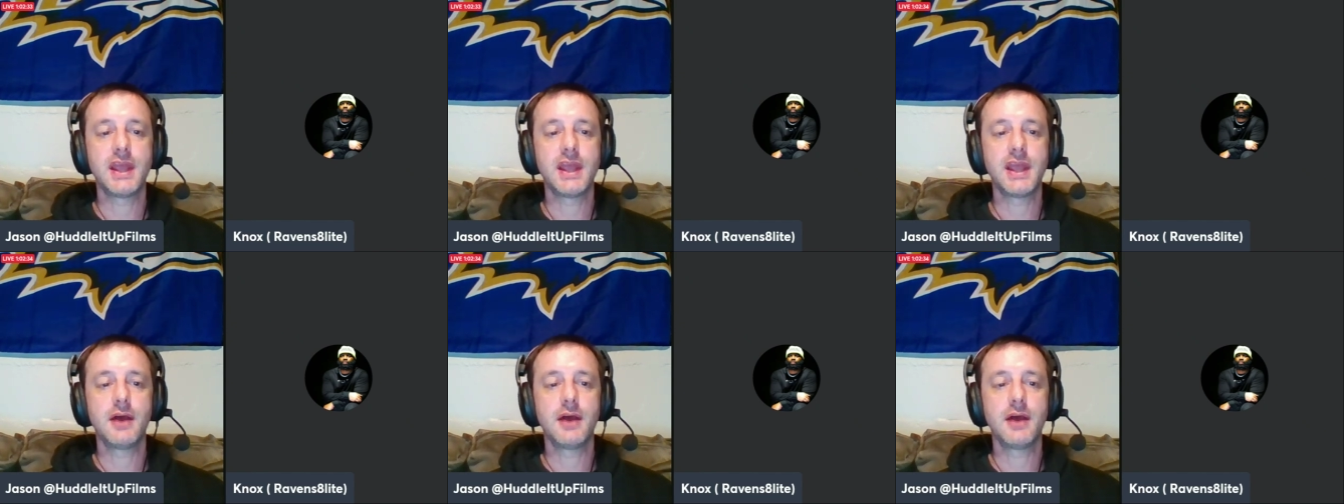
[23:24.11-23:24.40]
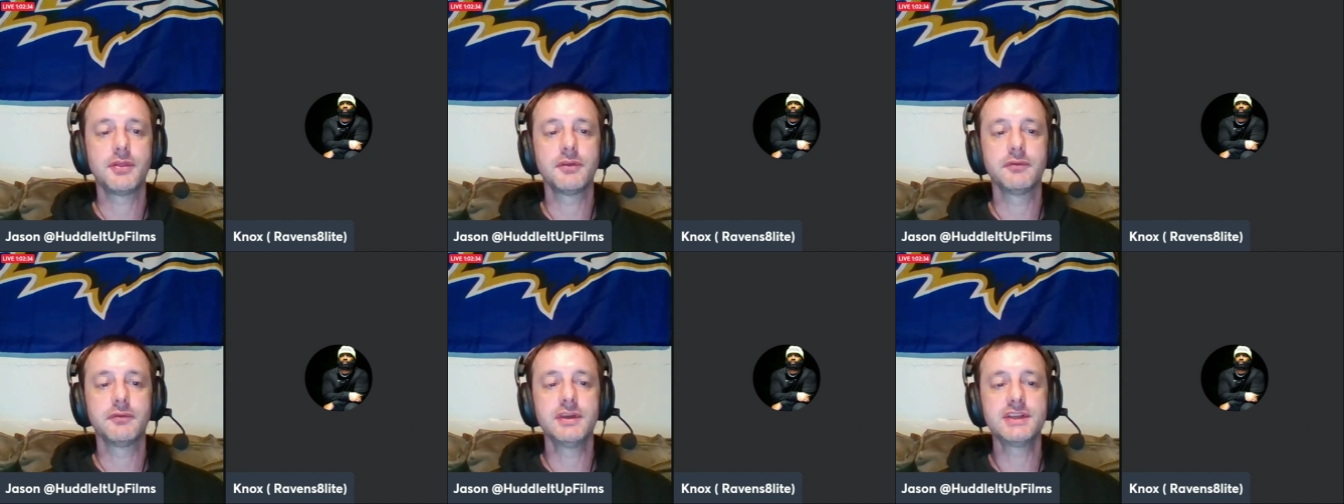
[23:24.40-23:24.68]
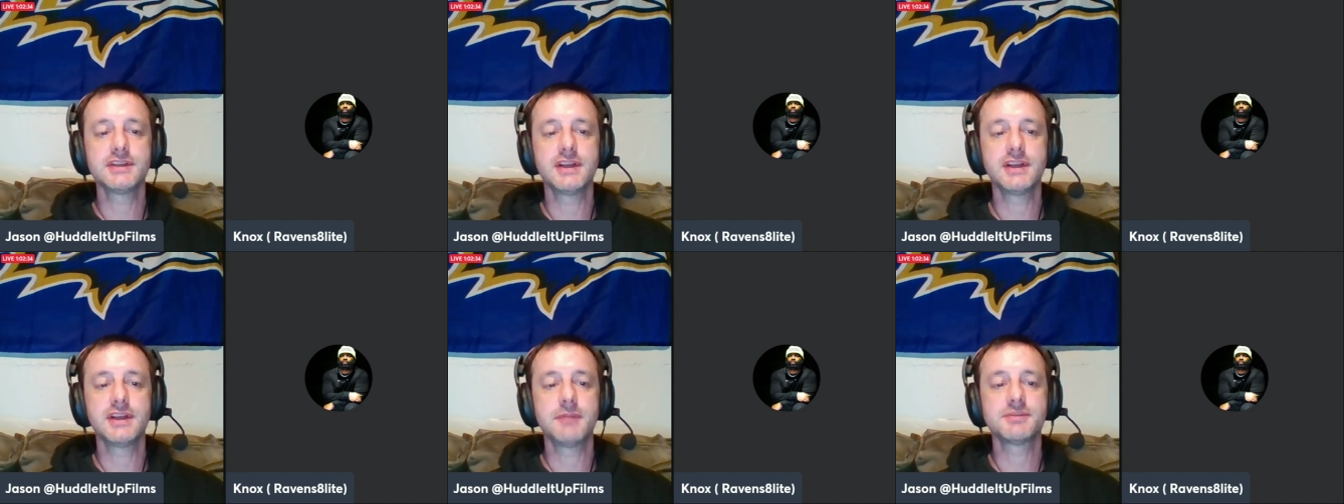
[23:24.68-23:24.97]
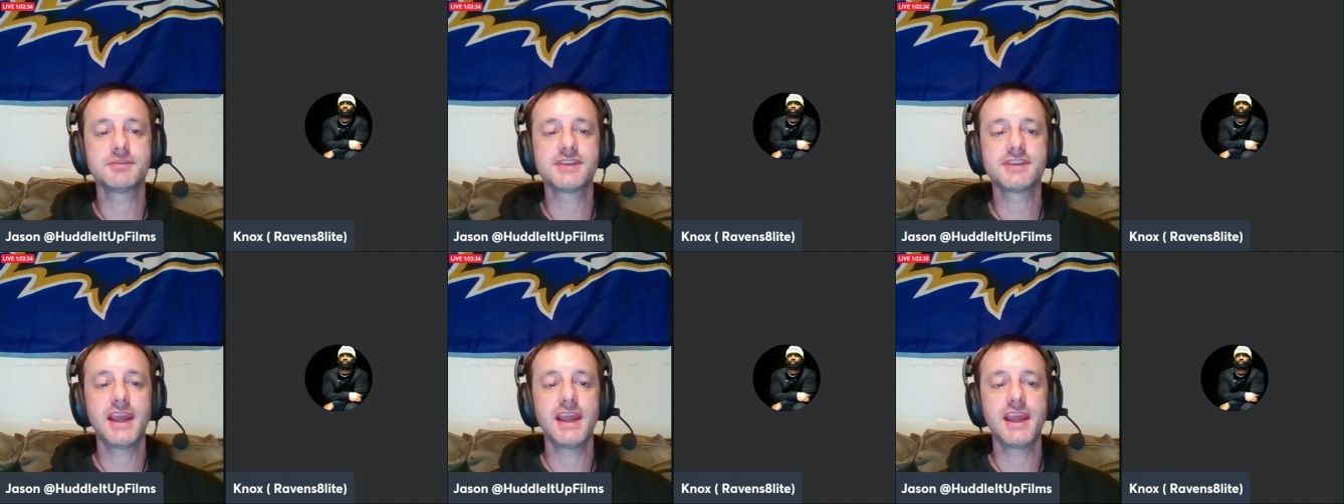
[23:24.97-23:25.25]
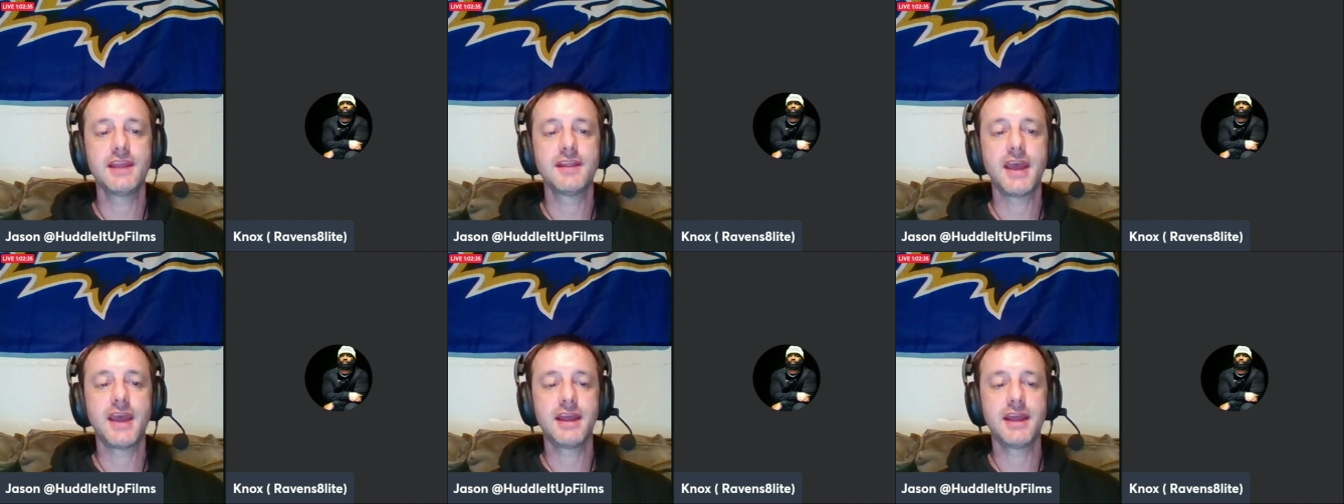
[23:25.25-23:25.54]
Now, the reason I'm
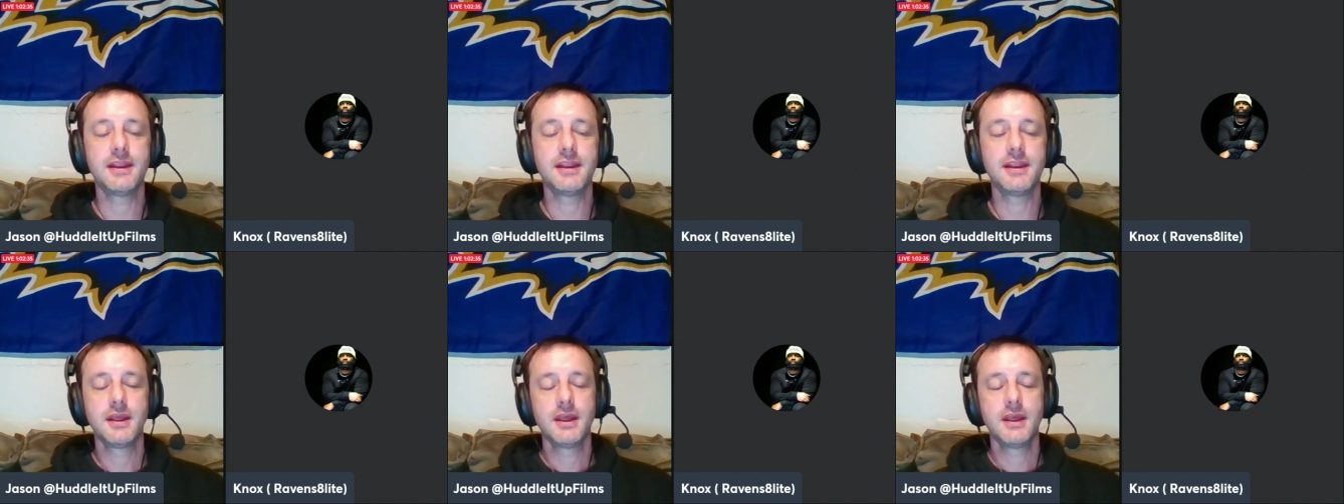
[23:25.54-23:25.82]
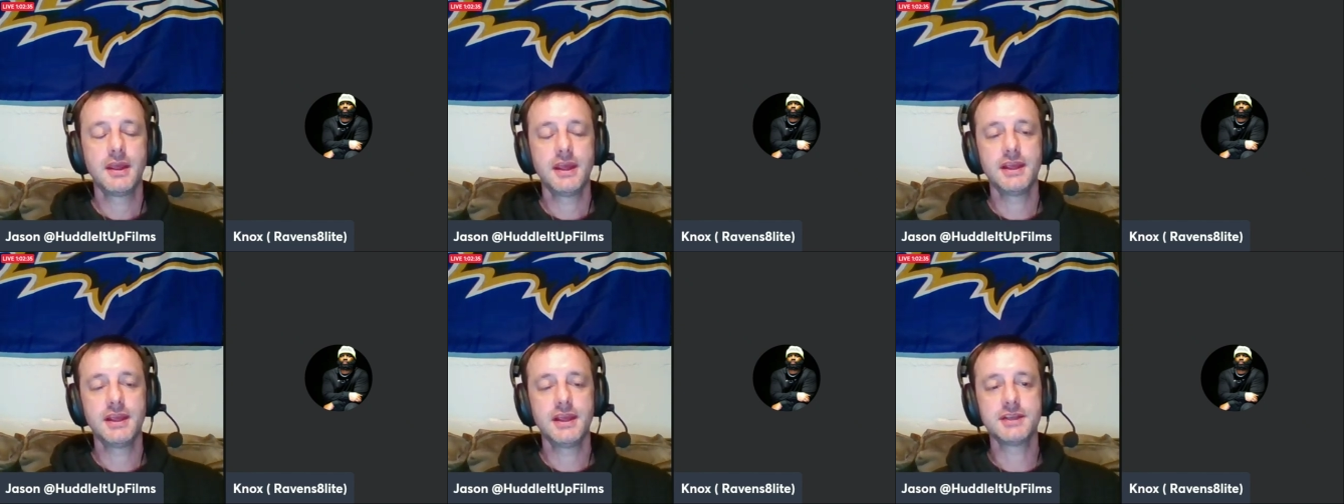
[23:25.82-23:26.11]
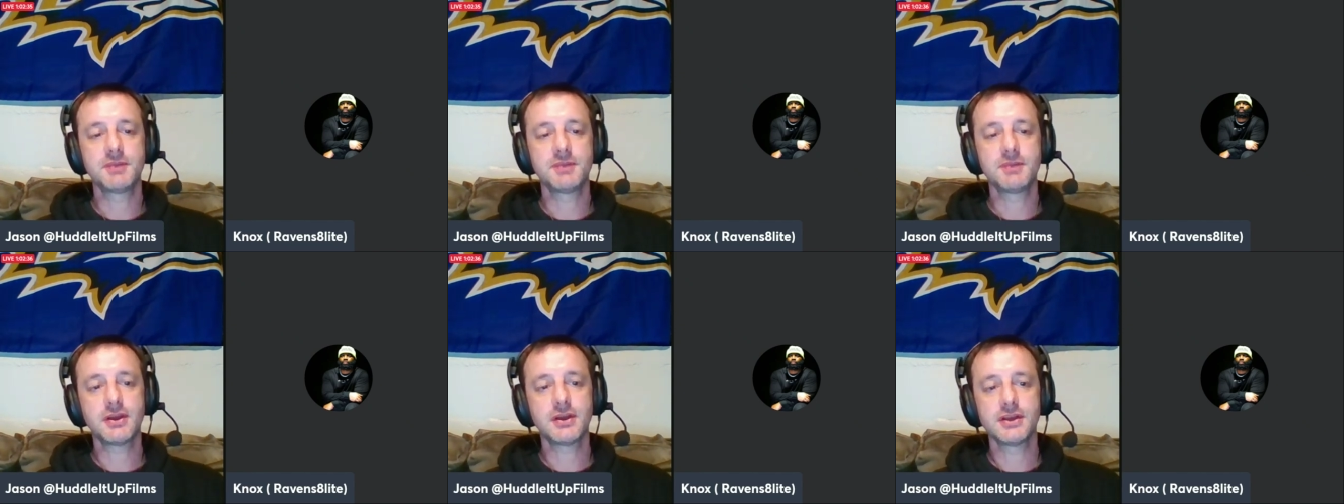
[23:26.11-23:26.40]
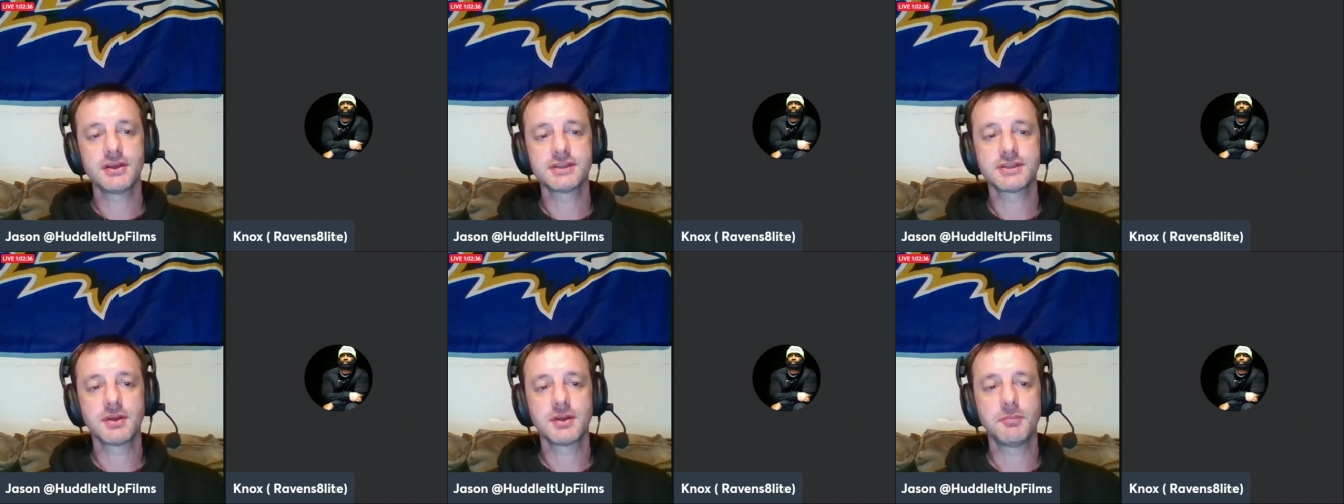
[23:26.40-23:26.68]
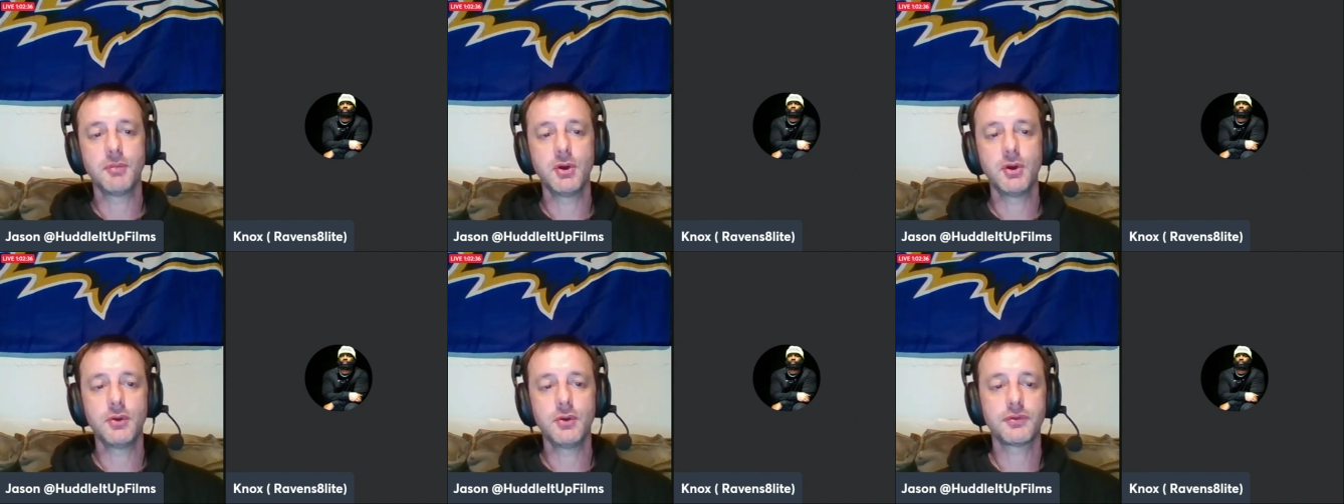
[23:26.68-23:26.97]
saying that is because they're
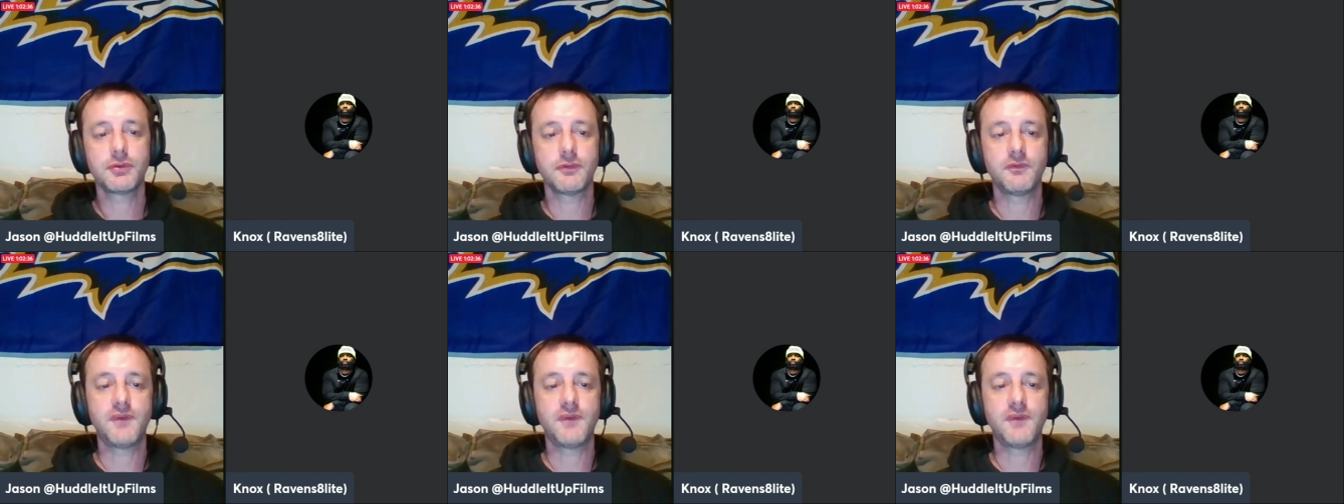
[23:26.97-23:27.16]
both